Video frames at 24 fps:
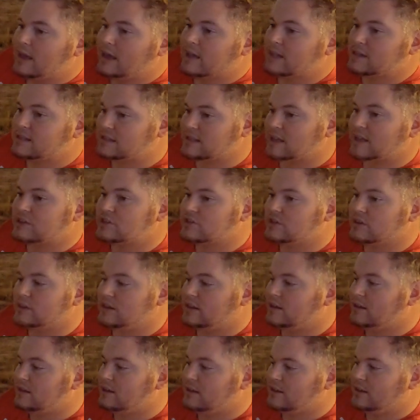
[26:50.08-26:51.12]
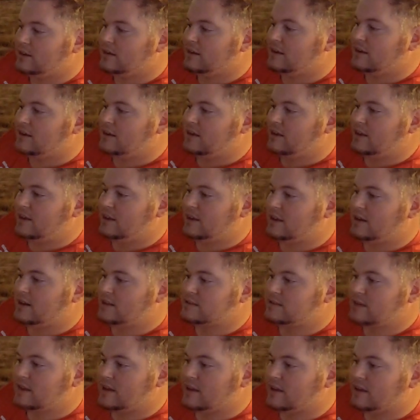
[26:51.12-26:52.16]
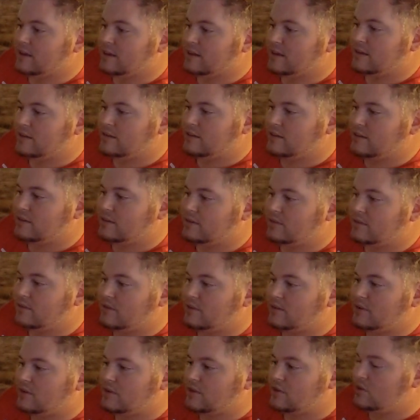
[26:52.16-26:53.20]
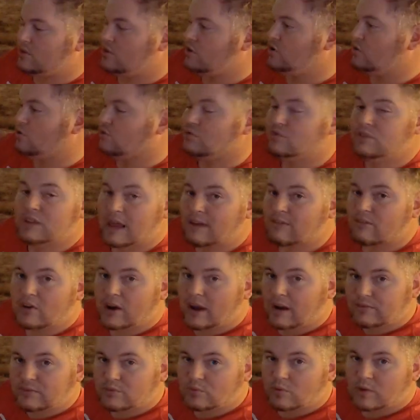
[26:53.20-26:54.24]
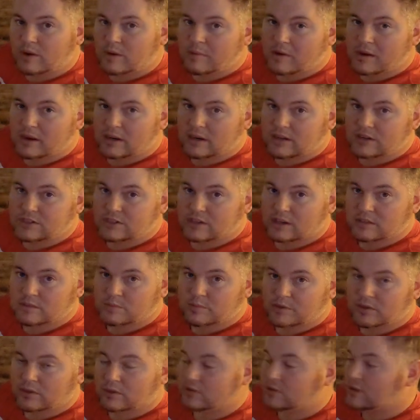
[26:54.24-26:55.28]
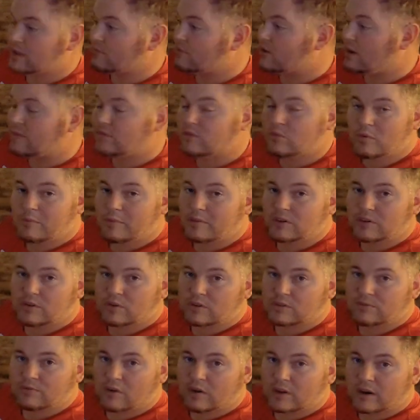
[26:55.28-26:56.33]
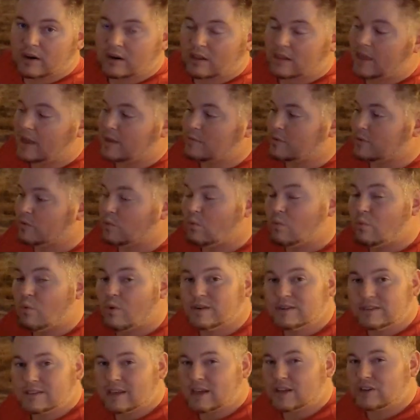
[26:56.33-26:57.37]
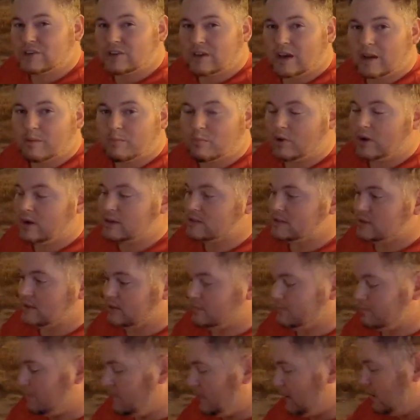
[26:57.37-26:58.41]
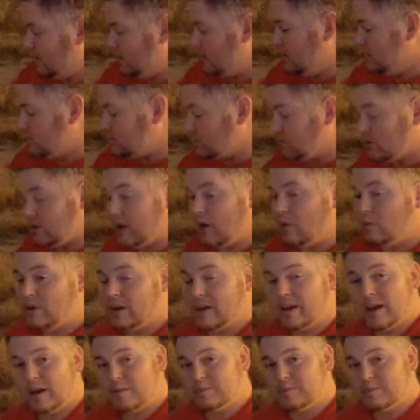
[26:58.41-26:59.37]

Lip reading: essentially, it is you'll never have to worry about an adjustment. You'll never have to worry about the doors falling on alignment once that shock breaks in. So now when it